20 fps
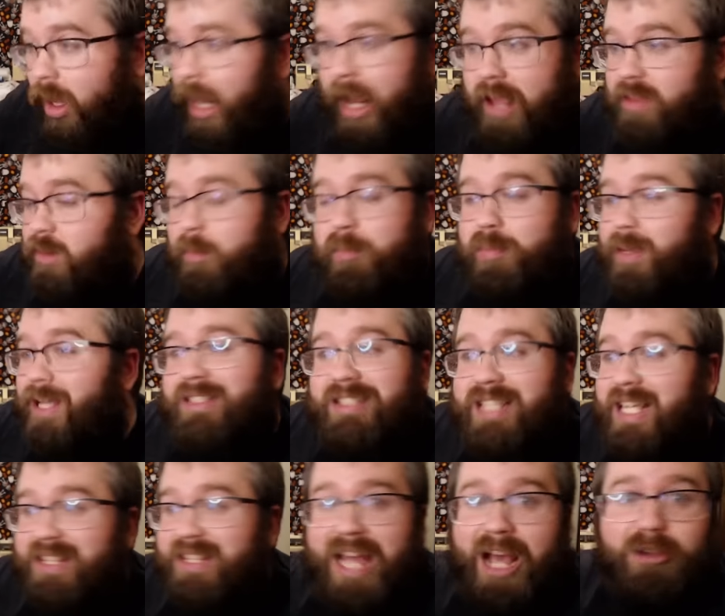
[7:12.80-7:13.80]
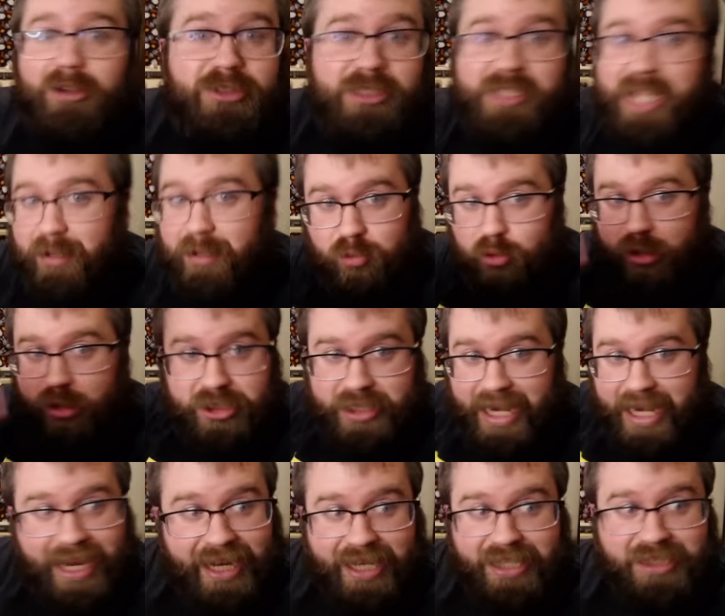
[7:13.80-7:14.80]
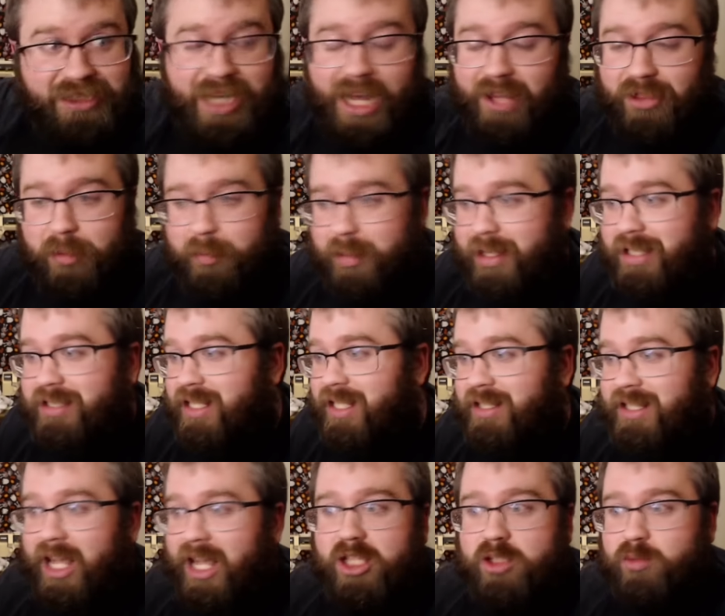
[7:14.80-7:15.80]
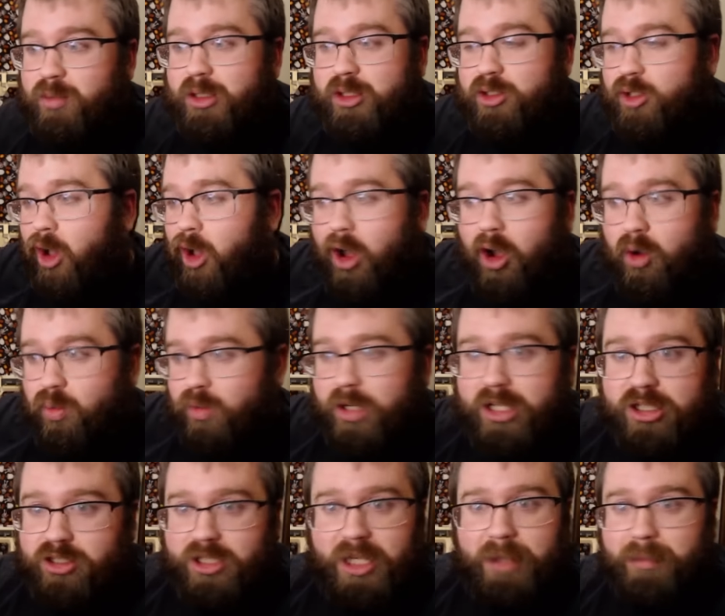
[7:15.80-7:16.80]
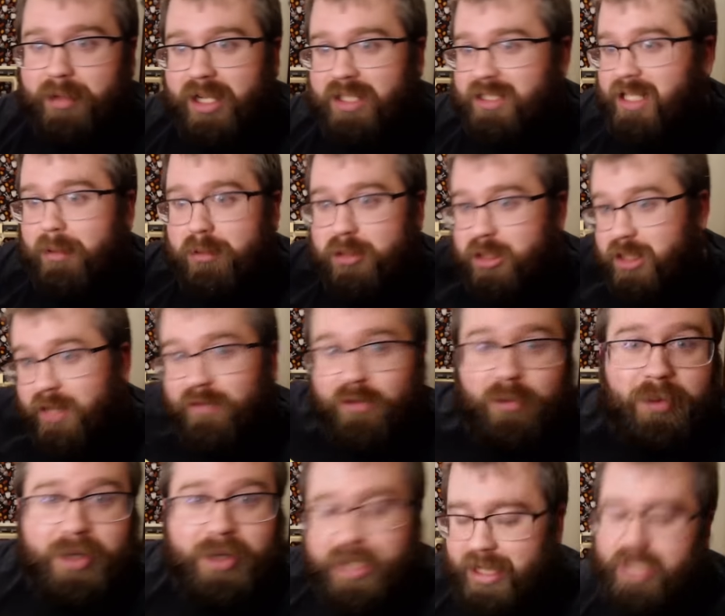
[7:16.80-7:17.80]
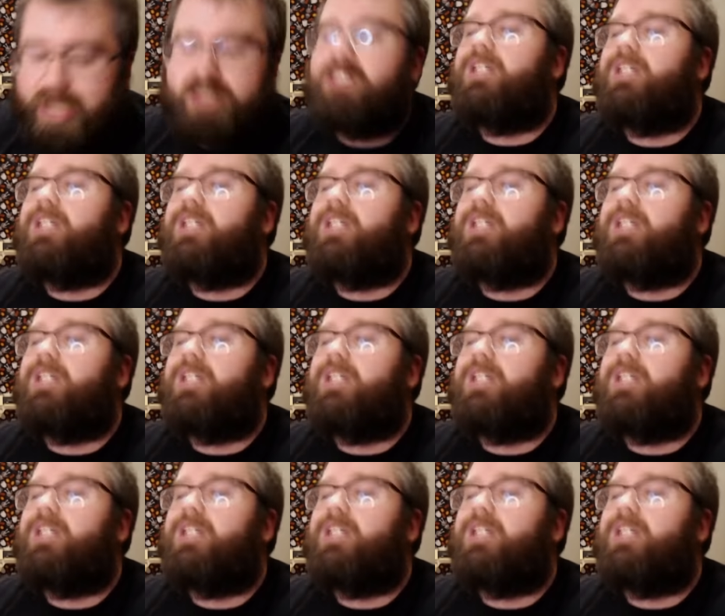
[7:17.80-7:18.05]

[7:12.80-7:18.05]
And the Ben ten thousand that we're seeing is not the Ben ten thousand we saw originally, because that was a different Ben ten thousand.